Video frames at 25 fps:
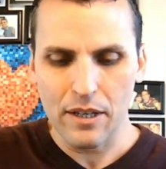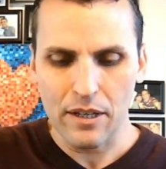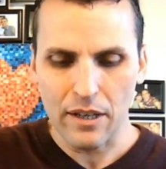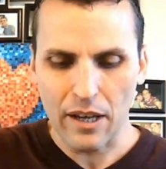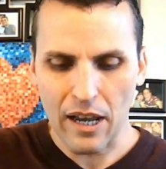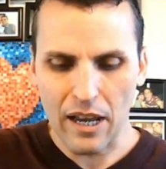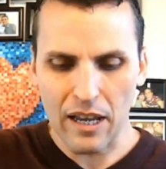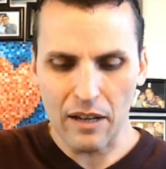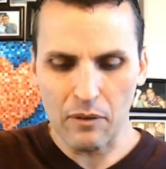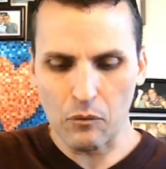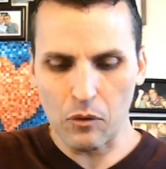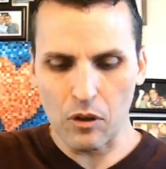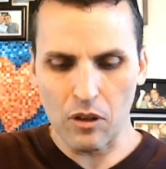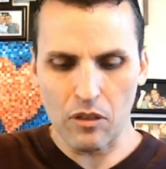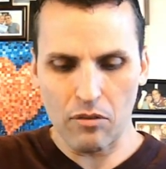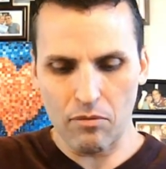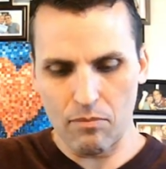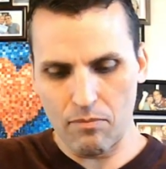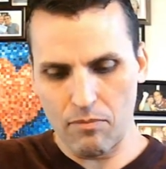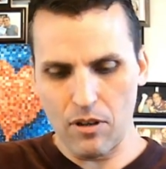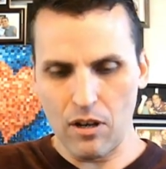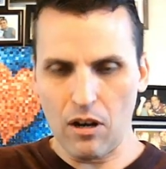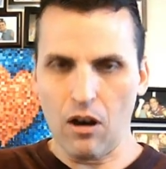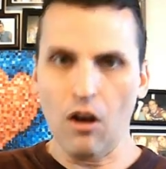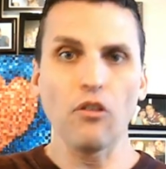And
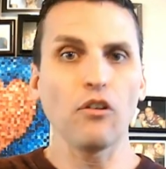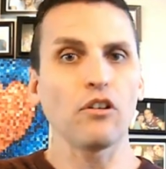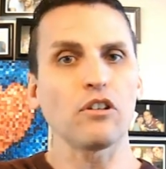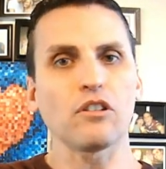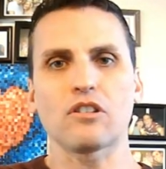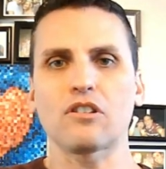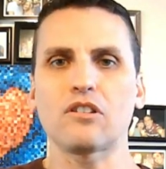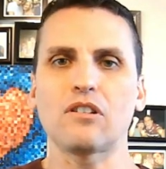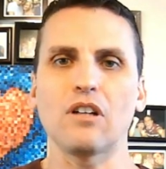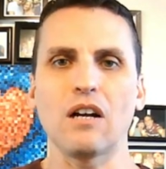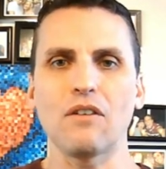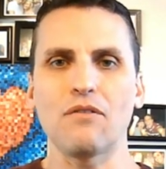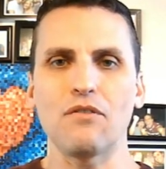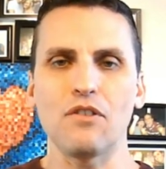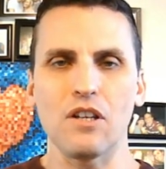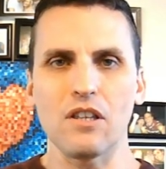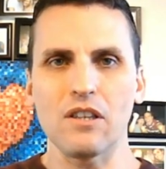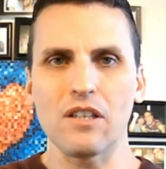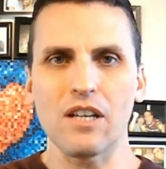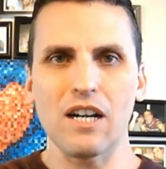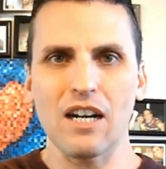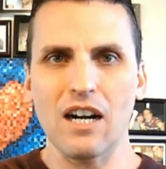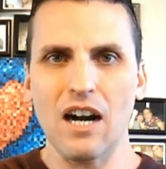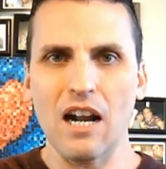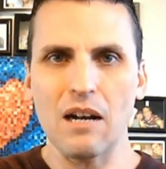with the other stuff in
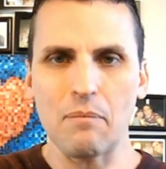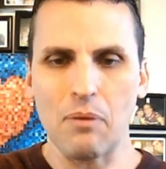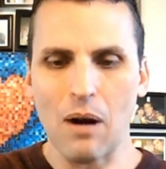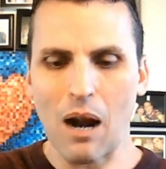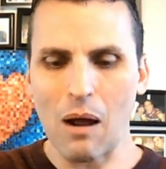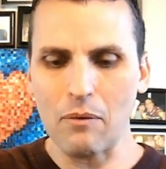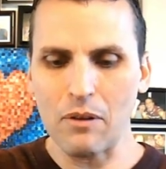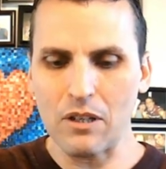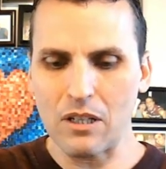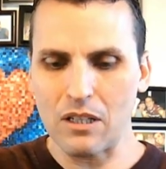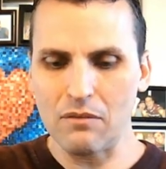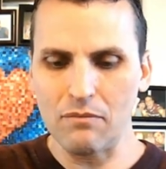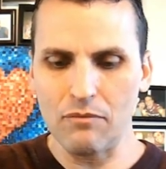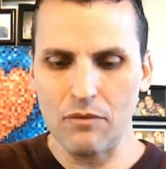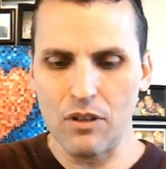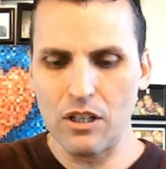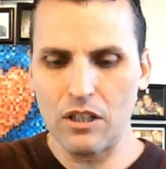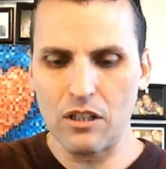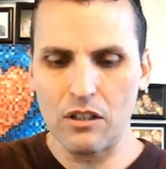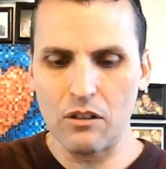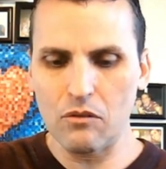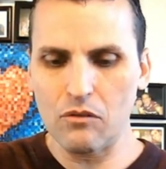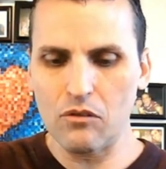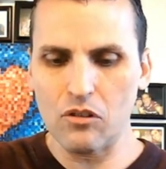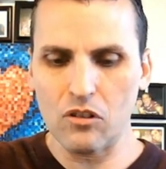there, I'd probably, you
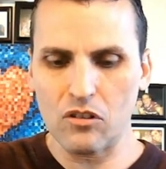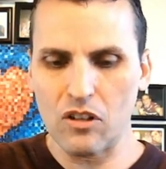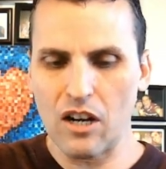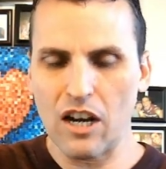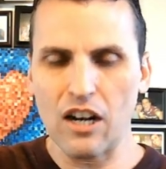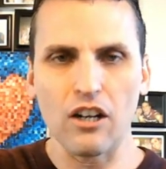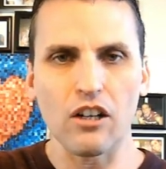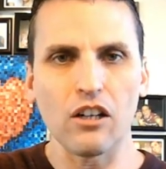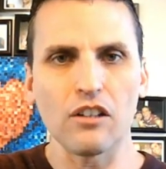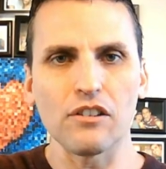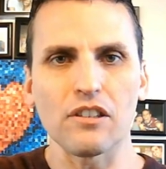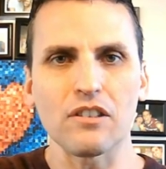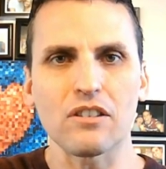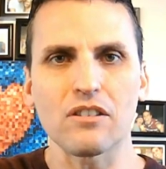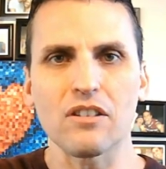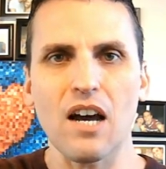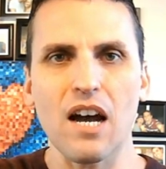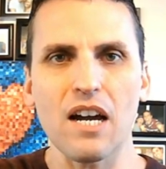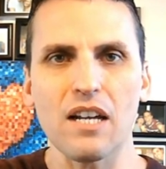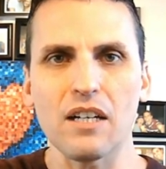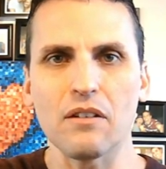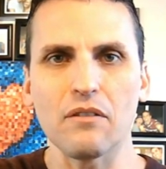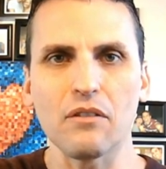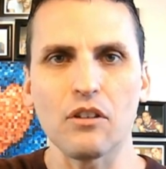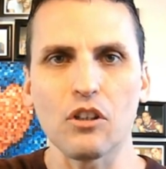know, just err on the
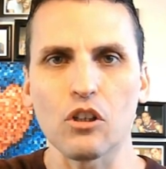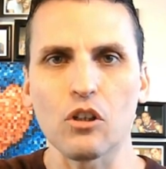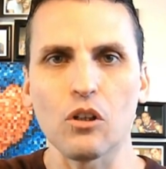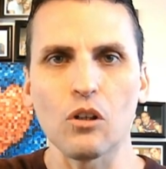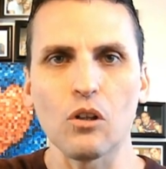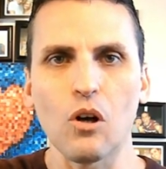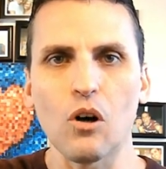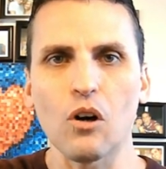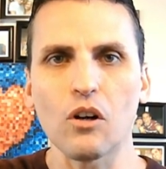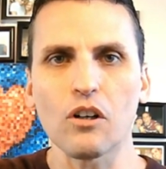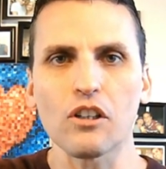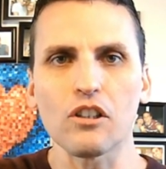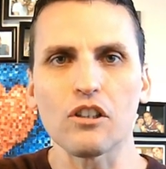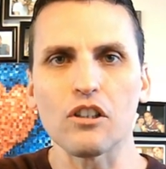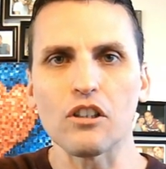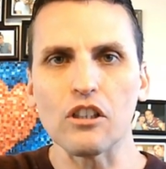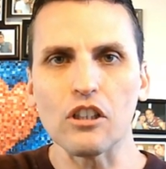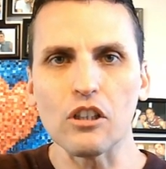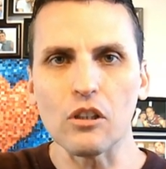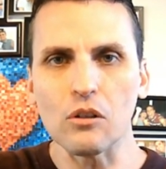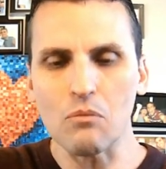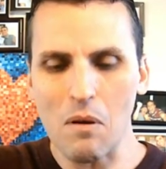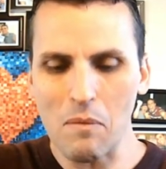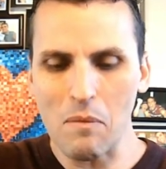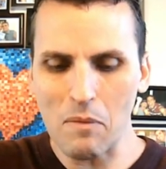side of a little longer and
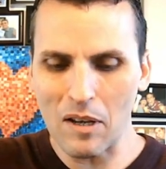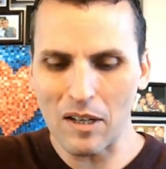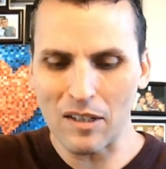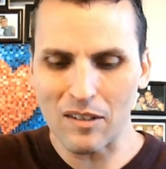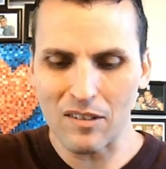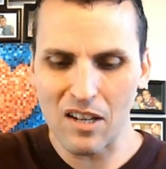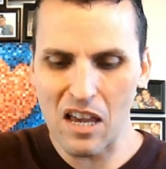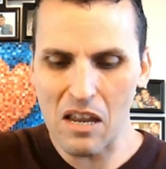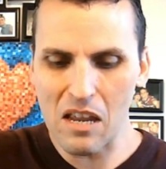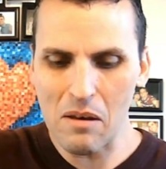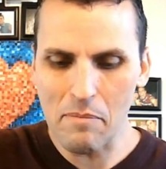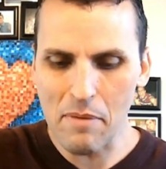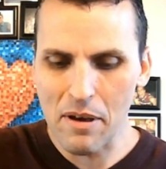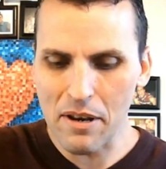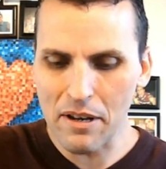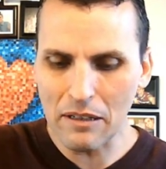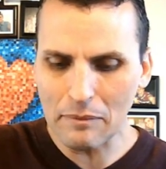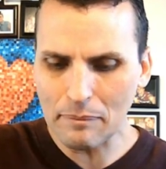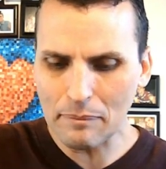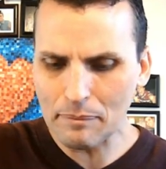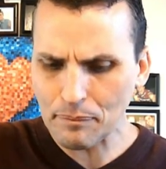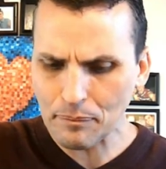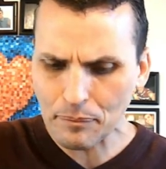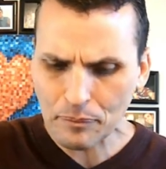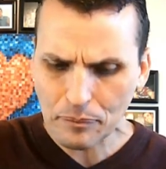go maybe a
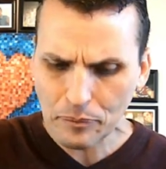10-minute.